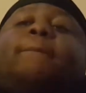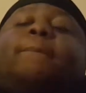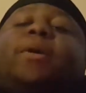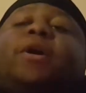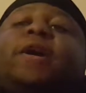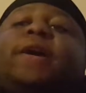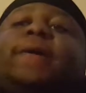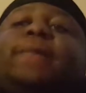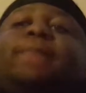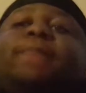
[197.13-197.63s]

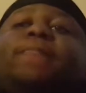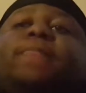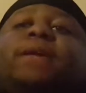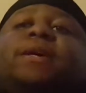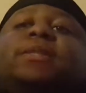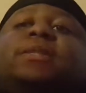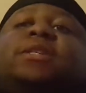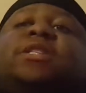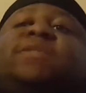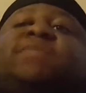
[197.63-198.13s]
But
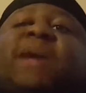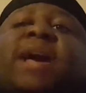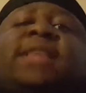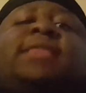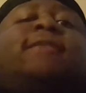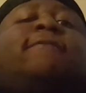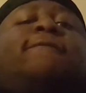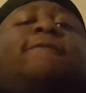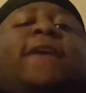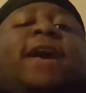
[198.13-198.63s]

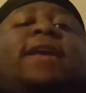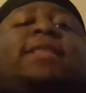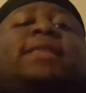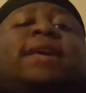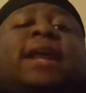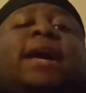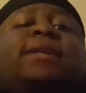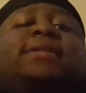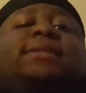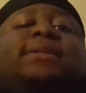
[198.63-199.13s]
despite the fact
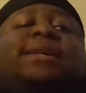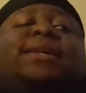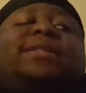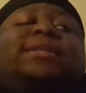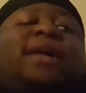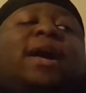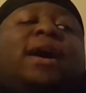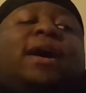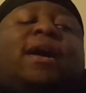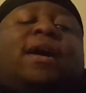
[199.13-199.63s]
that I said
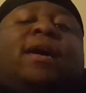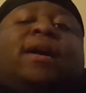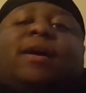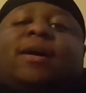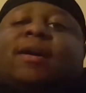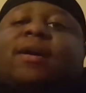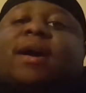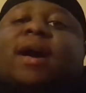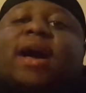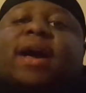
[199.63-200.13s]

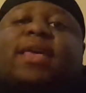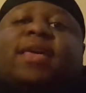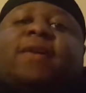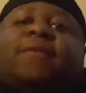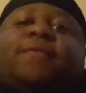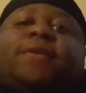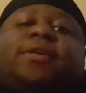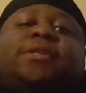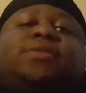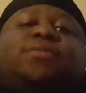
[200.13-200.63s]

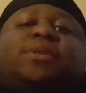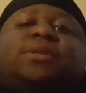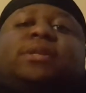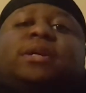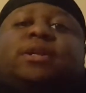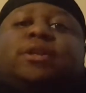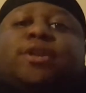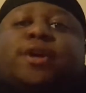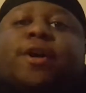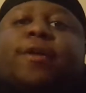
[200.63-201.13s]
Kanye West was
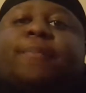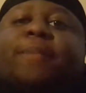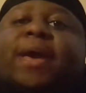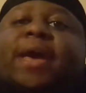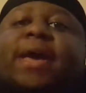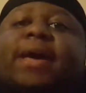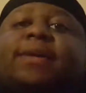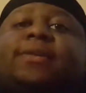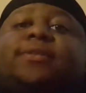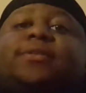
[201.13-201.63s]
a
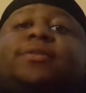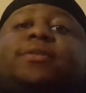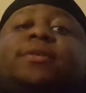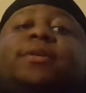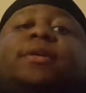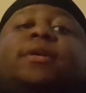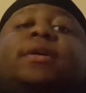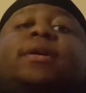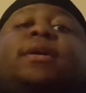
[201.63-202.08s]
dumbass,